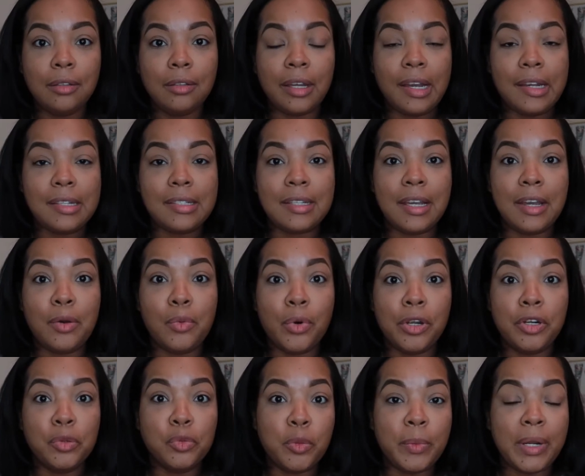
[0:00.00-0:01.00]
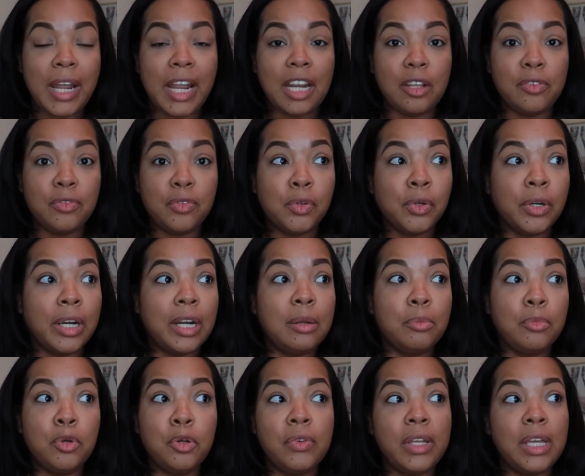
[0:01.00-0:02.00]
like I said, Wonder Woman 84, and the
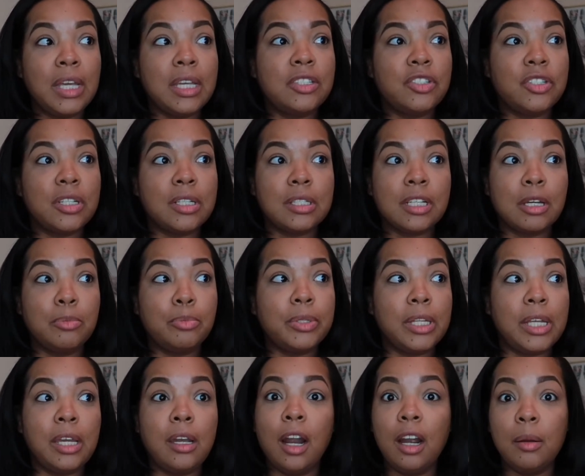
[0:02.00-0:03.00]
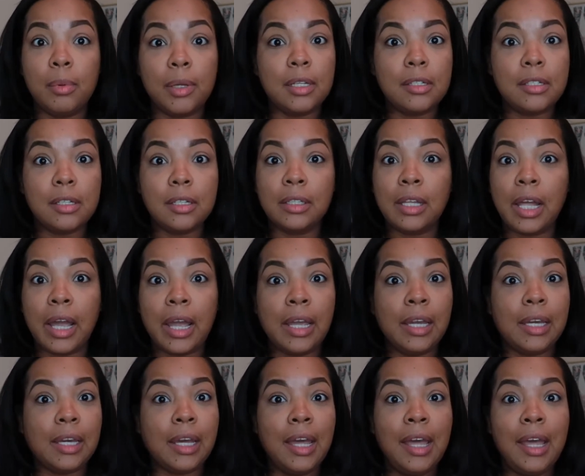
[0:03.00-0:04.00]
movie is just complete garbage.
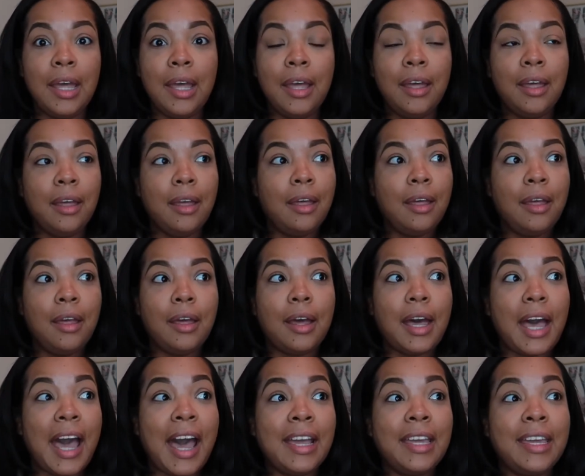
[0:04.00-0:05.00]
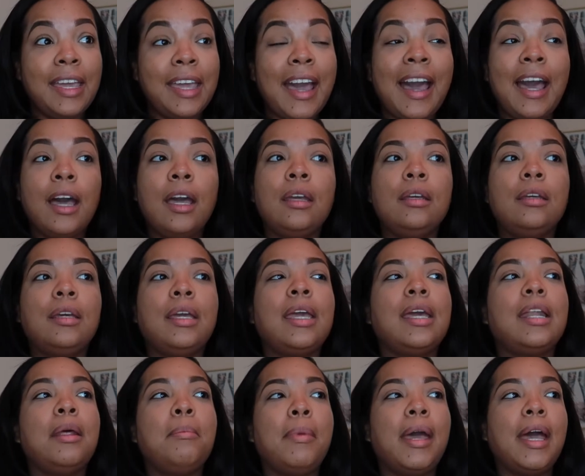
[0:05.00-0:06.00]
Like, I
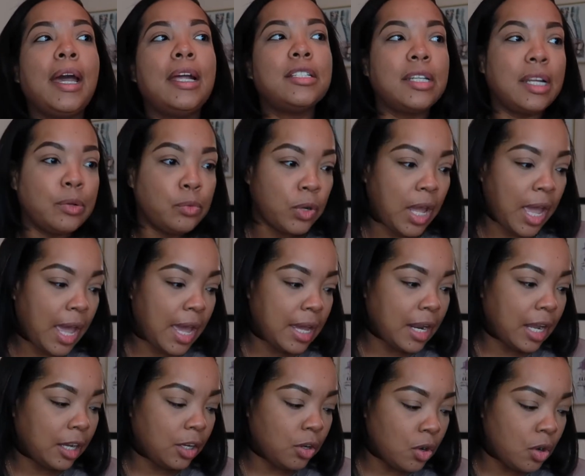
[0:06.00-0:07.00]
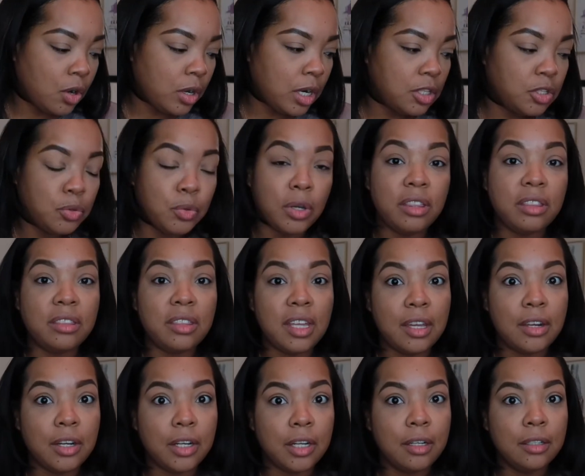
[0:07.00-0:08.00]
can't imagine it had I gone into a
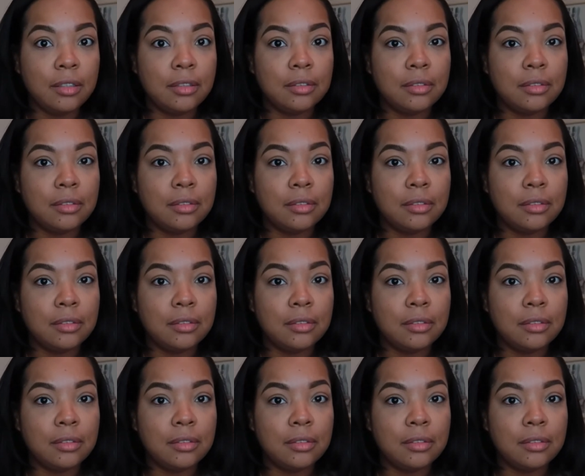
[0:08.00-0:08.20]
theater